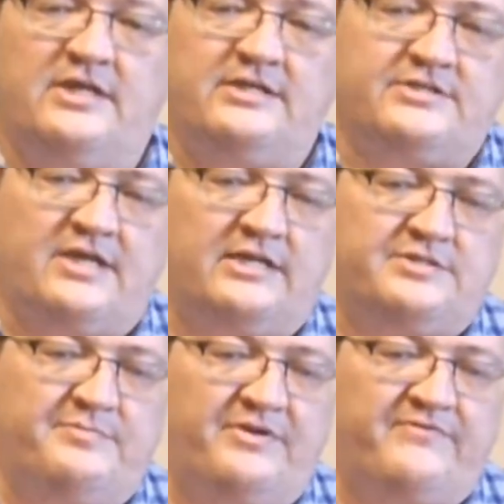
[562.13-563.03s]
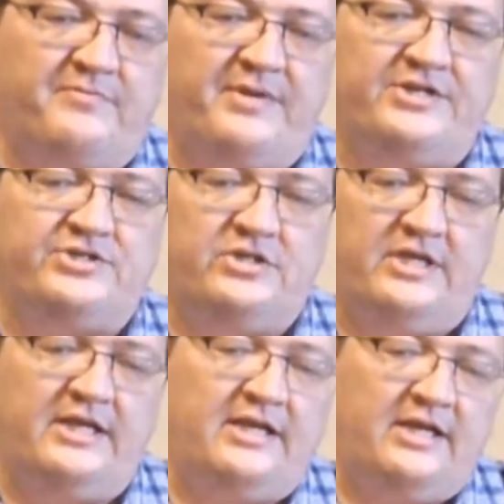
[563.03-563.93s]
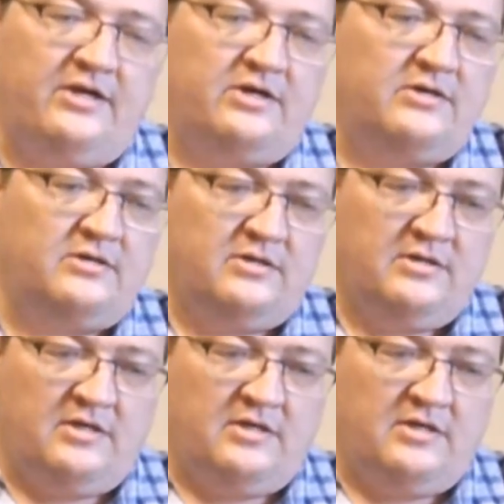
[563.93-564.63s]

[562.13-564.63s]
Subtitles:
I do want to take some time out here